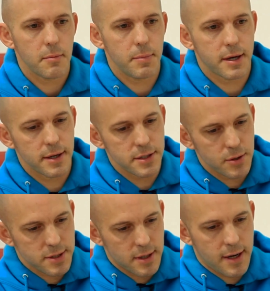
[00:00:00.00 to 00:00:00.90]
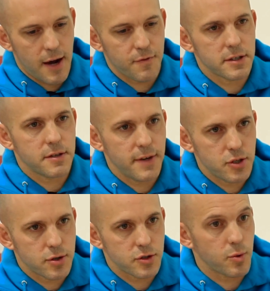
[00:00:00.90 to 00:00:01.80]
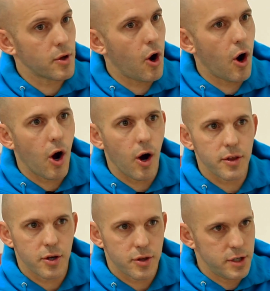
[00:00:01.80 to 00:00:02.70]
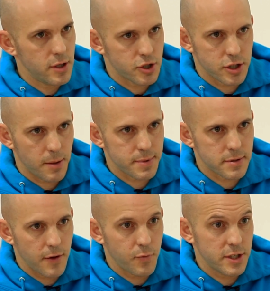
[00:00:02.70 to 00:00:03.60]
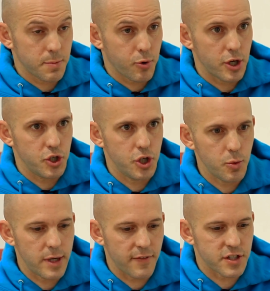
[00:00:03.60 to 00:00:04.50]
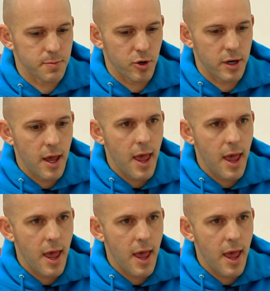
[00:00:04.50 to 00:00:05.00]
because there was a conflict of interest with all the other dealerships. If we supported you, we'd have to support